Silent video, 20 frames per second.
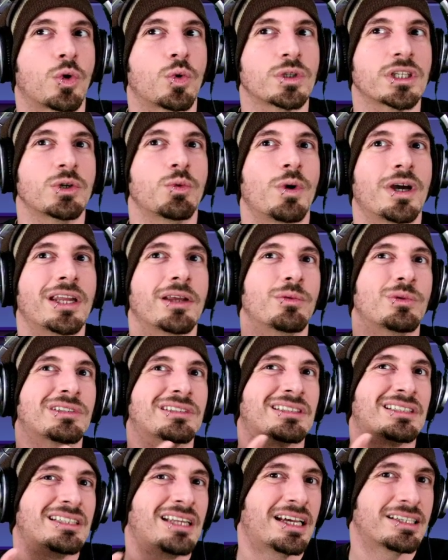only when it
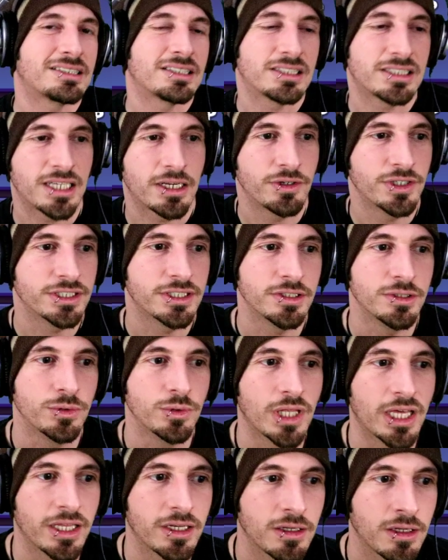was necessary to do
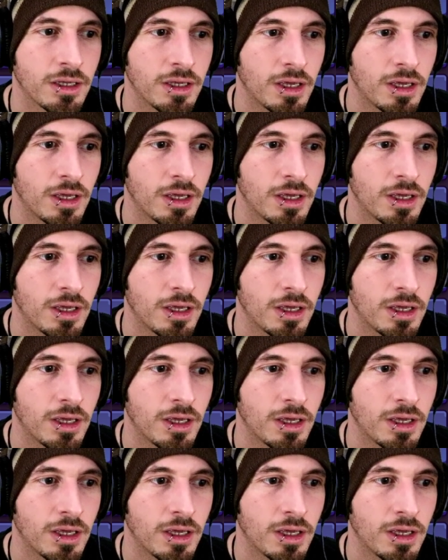that.